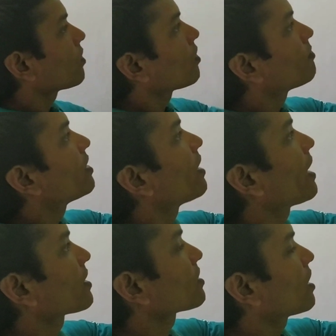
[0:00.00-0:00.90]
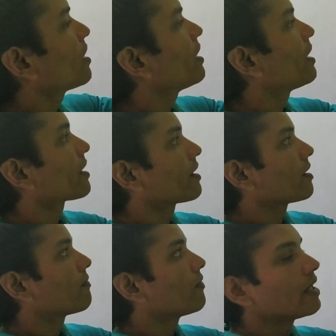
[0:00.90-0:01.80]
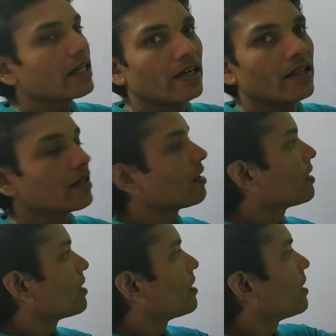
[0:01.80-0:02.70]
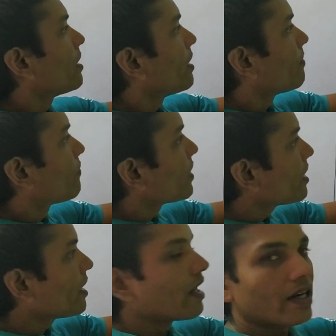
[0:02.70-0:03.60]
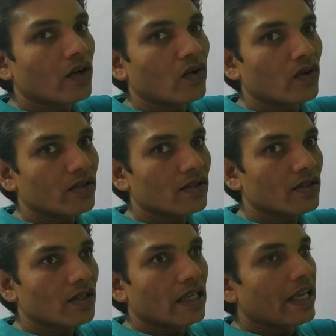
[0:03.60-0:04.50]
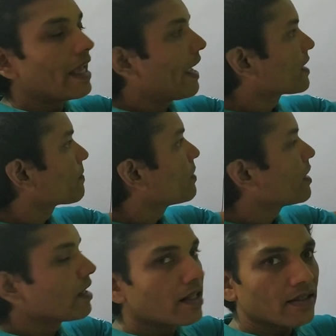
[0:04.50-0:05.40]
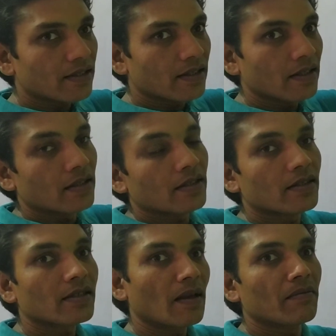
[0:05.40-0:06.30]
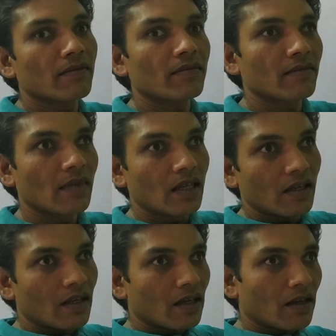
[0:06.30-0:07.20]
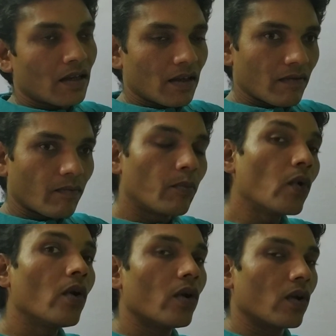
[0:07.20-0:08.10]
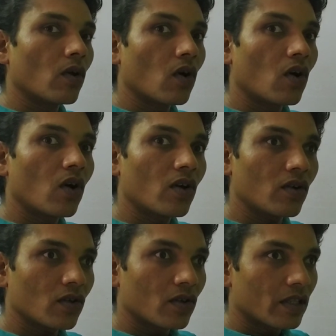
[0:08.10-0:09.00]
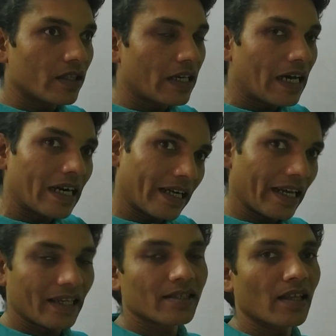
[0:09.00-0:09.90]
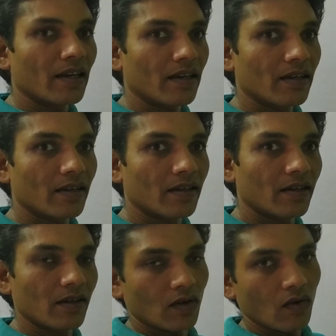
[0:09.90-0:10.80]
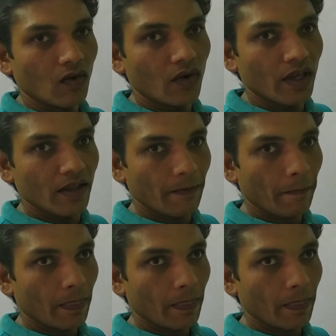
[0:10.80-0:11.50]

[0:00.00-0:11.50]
of the external electric field, free electrons experience some pull or the attraction. Okay,